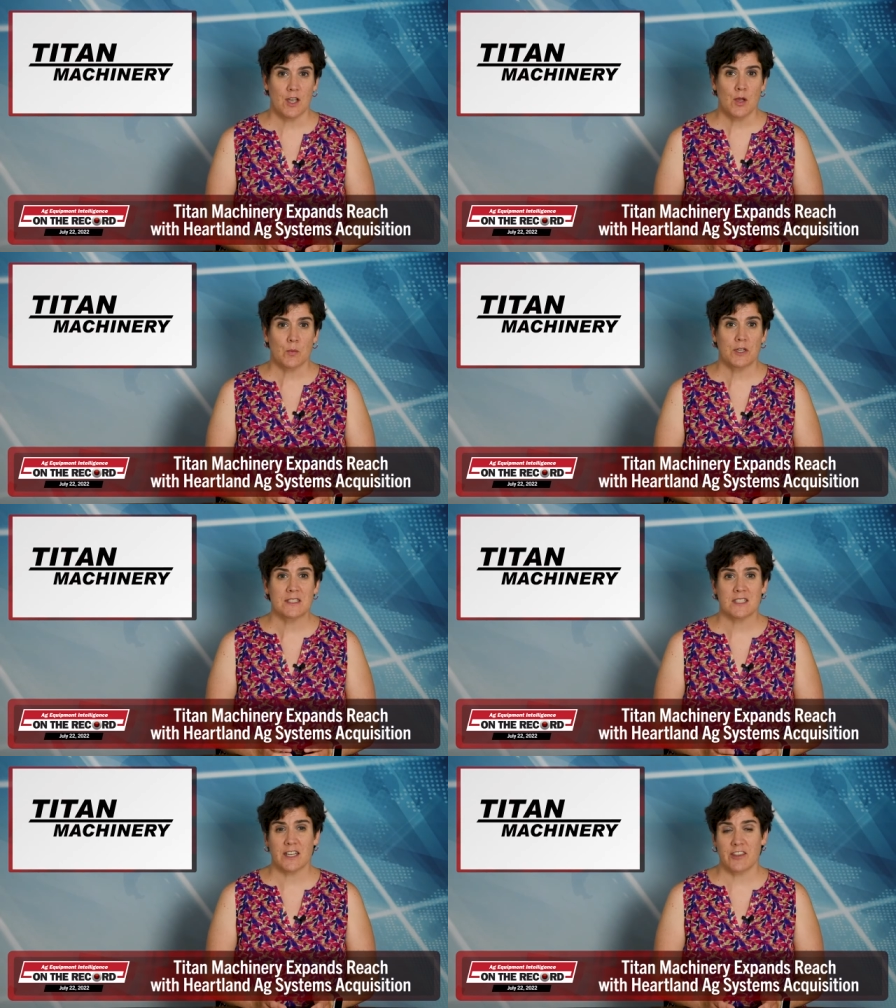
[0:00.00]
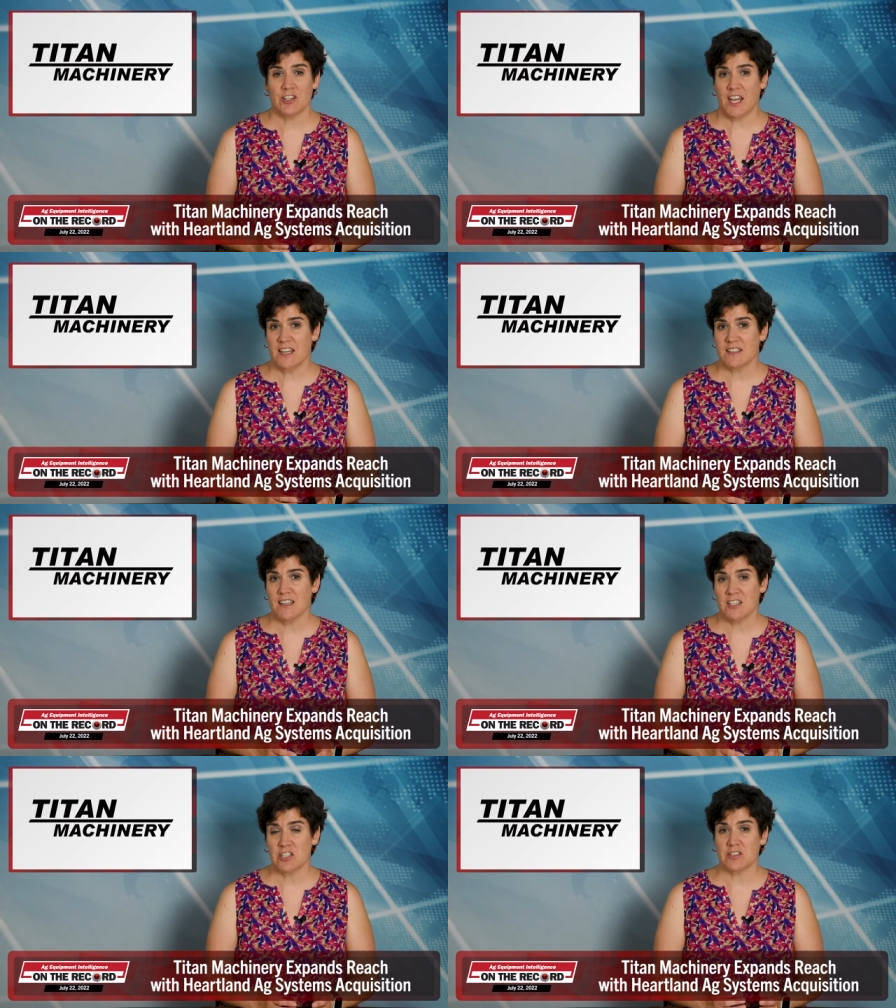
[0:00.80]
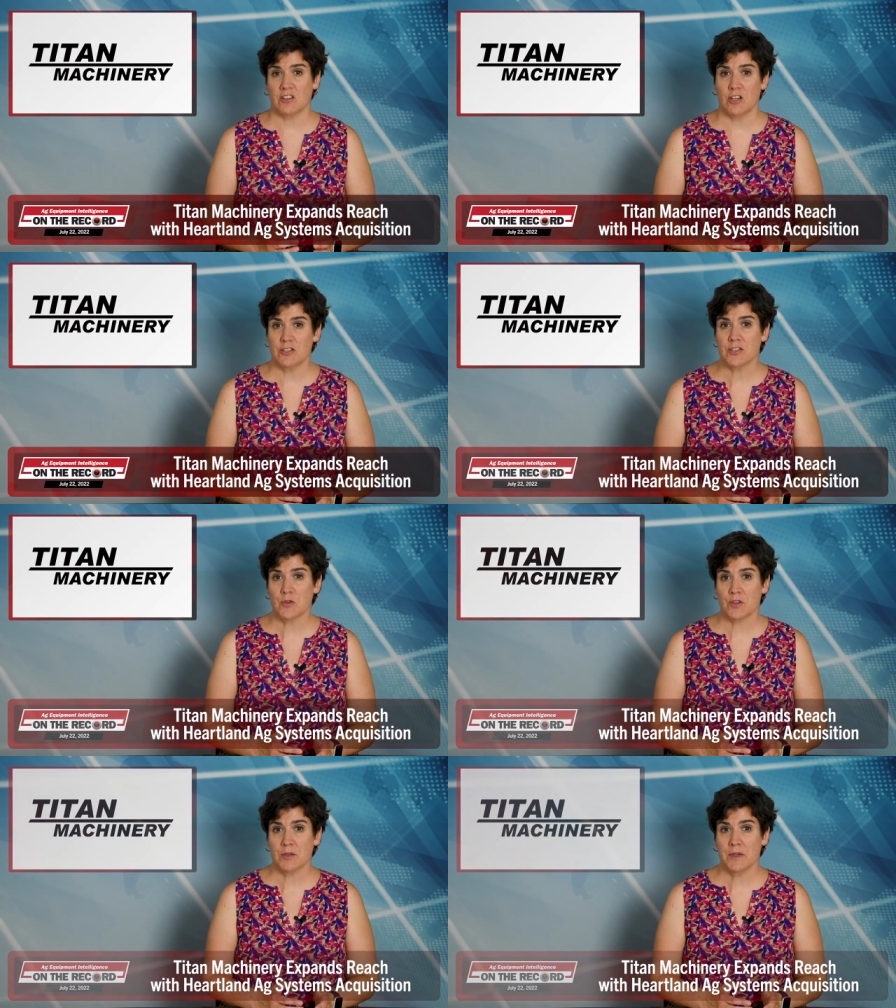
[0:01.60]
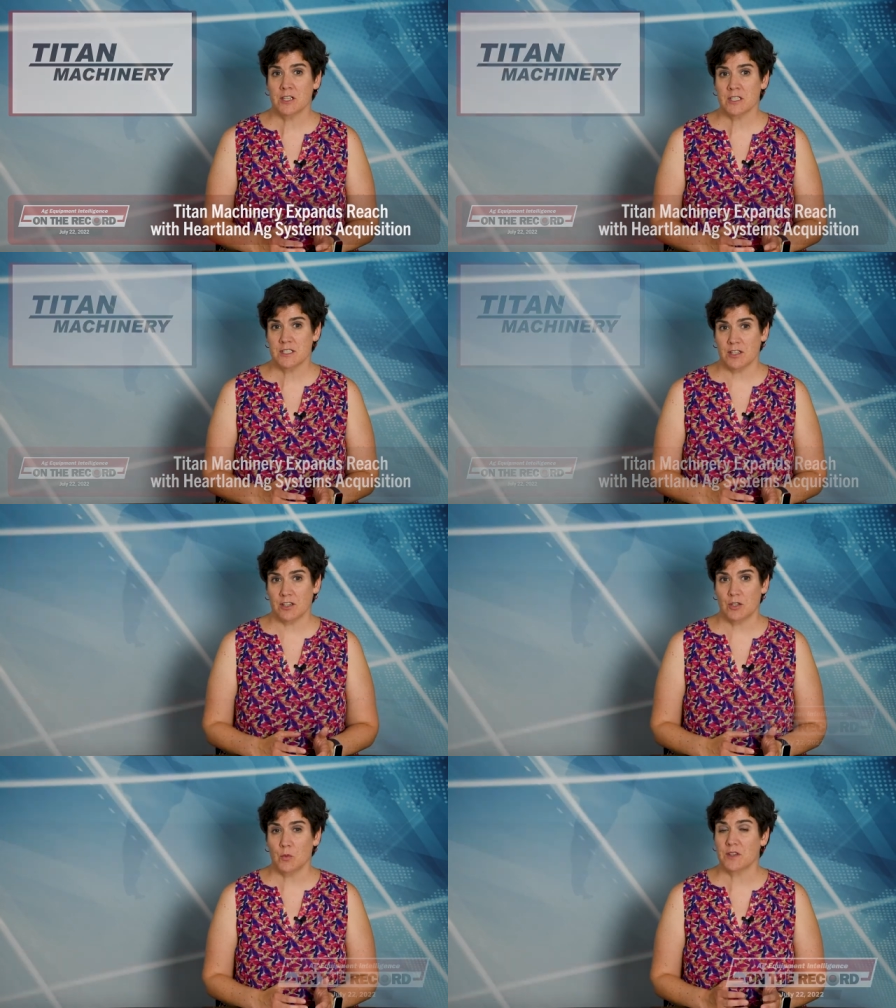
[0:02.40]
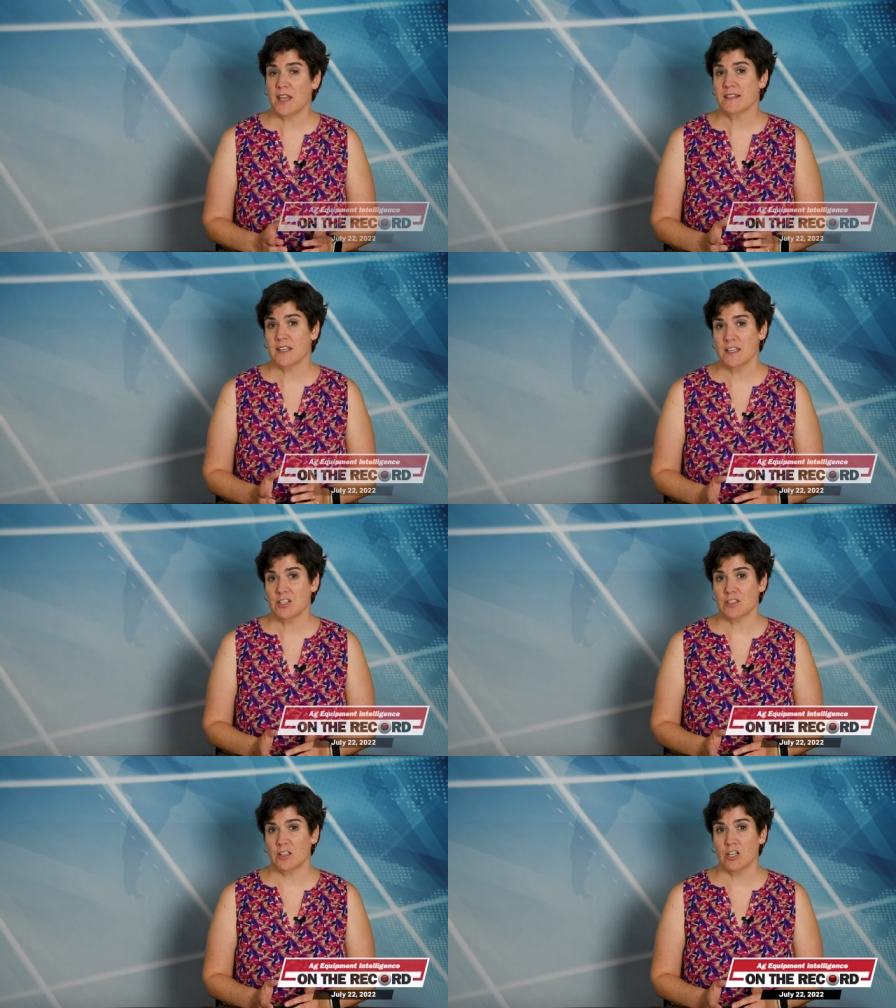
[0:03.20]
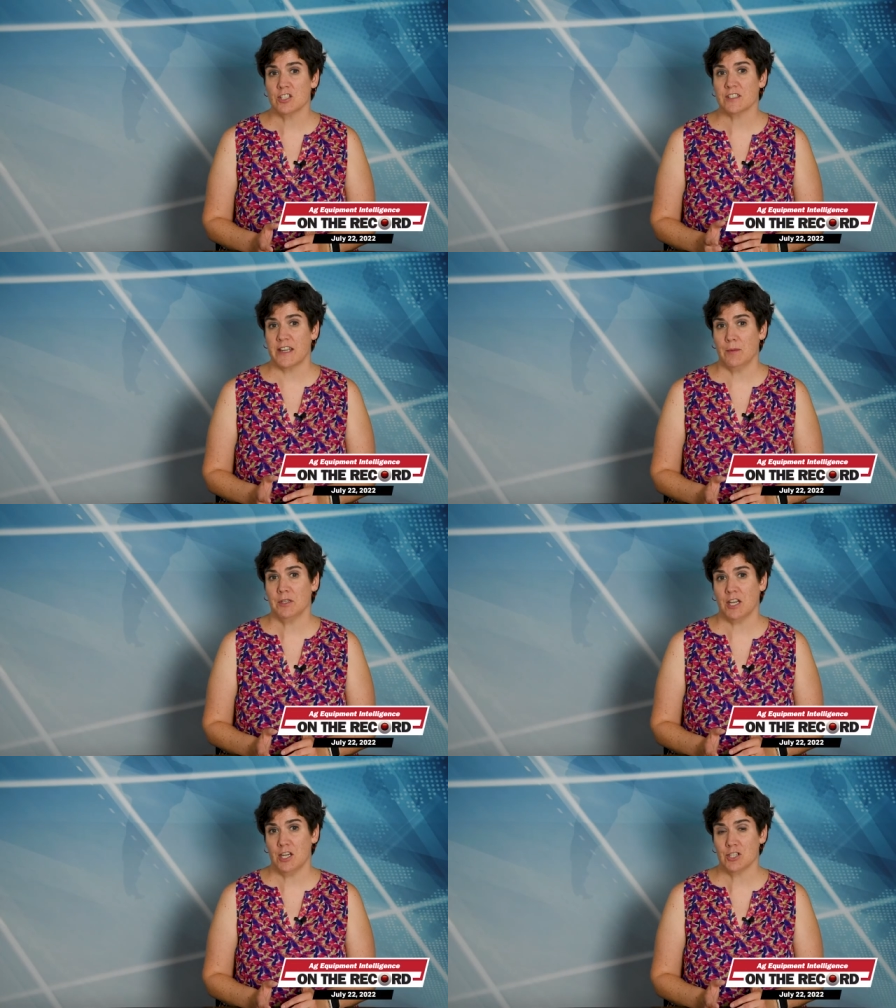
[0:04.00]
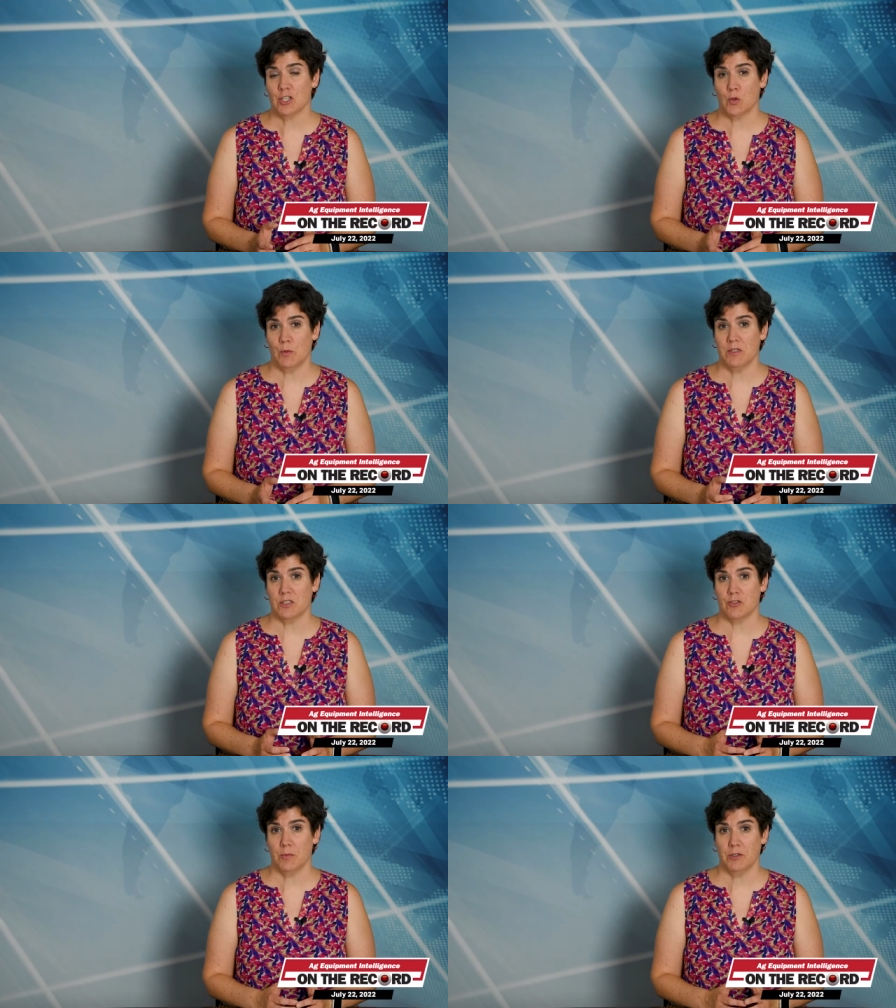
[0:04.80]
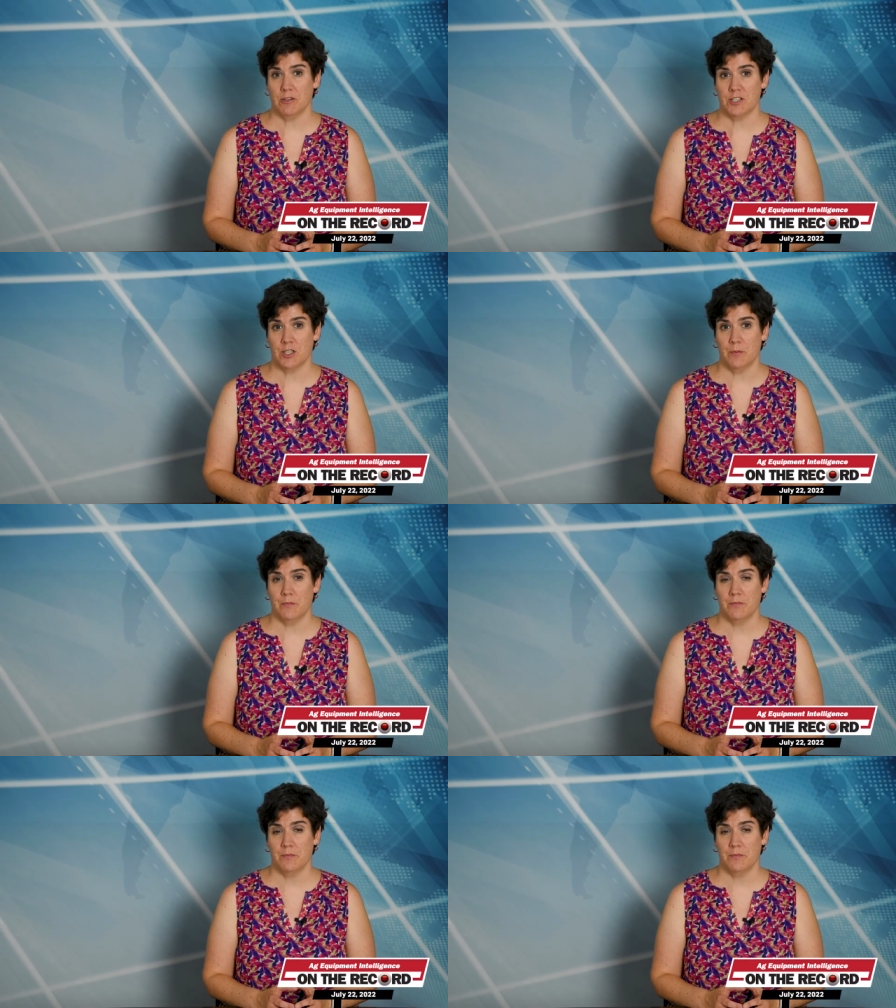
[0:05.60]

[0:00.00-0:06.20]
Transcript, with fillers: brings together Case IH's largest North American dealer with Case IH's largest application equipment distributorship.